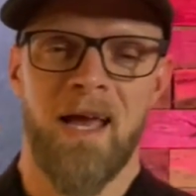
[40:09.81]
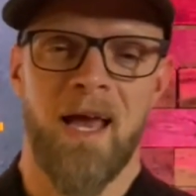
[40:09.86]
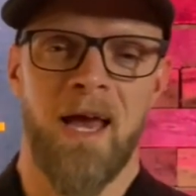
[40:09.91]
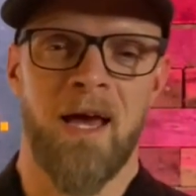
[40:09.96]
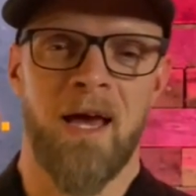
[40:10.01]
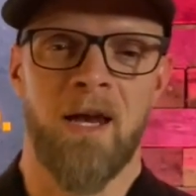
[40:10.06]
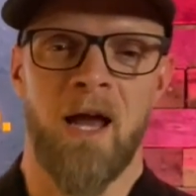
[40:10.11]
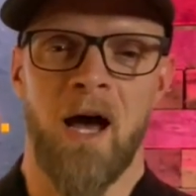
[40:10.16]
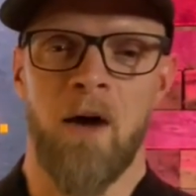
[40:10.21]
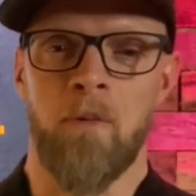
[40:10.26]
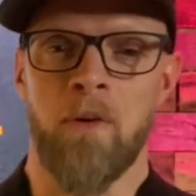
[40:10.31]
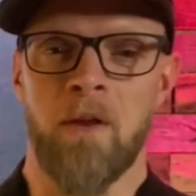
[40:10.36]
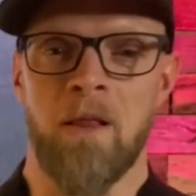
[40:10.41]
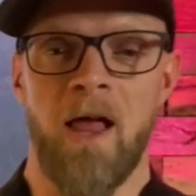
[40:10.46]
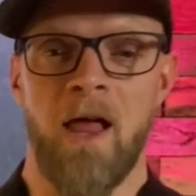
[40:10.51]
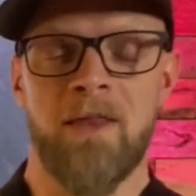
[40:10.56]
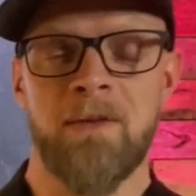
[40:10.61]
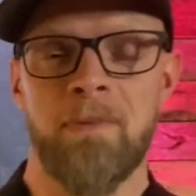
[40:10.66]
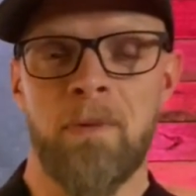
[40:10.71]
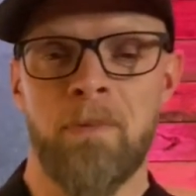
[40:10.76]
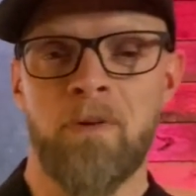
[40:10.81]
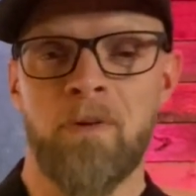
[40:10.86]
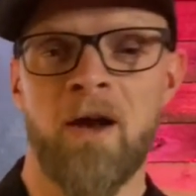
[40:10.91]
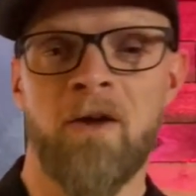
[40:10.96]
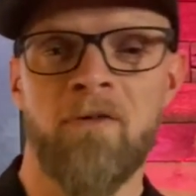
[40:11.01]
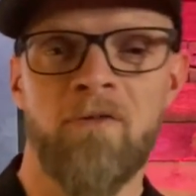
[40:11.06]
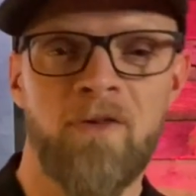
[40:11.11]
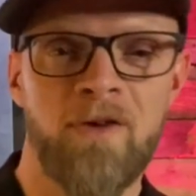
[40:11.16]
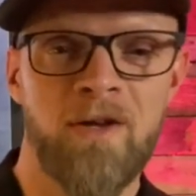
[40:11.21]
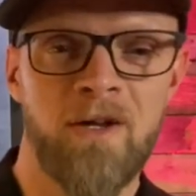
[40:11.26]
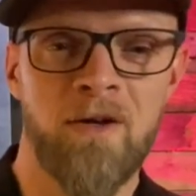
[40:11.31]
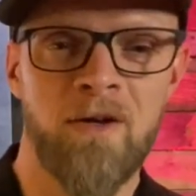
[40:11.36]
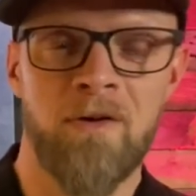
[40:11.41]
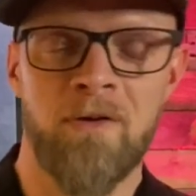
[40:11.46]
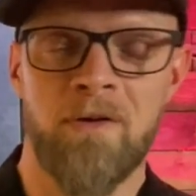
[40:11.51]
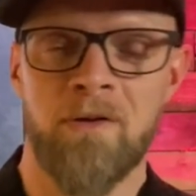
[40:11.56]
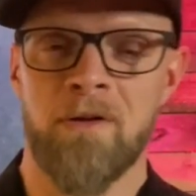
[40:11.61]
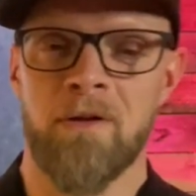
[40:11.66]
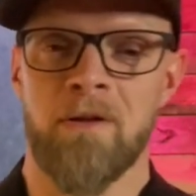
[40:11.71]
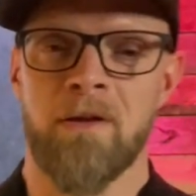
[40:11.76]
And we'd love to be praying for
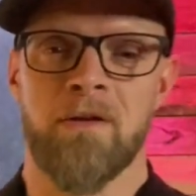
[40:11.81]
you.